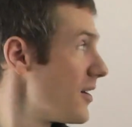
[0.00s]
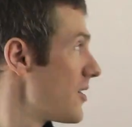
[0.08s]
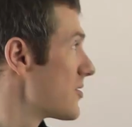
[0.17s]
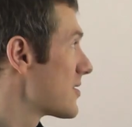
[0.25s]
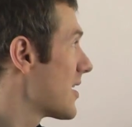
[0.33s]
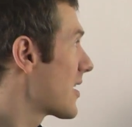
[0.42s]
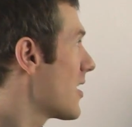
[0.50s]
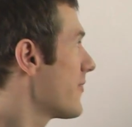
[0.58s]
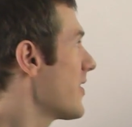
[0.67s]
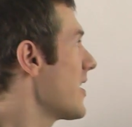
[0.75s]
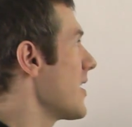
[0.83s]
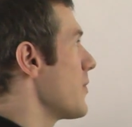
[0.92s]
Just like
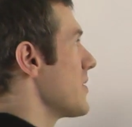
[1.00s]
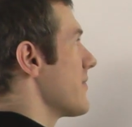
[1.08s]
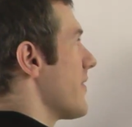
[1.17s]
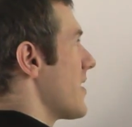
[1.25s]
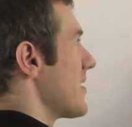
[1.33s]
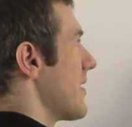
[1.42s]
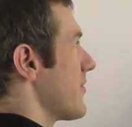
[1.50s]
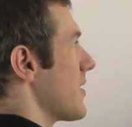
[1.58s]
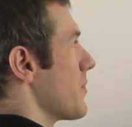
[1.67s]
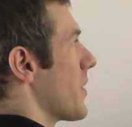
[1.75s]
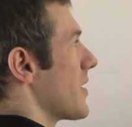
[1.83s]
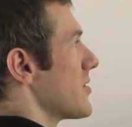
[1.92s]
over here, we divided
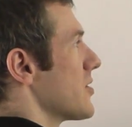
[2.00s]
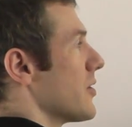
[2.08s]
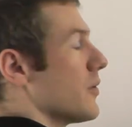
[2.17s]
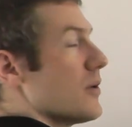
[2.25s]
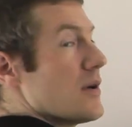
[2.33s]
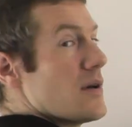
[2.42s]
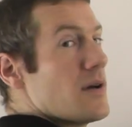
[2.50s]
everything by 2.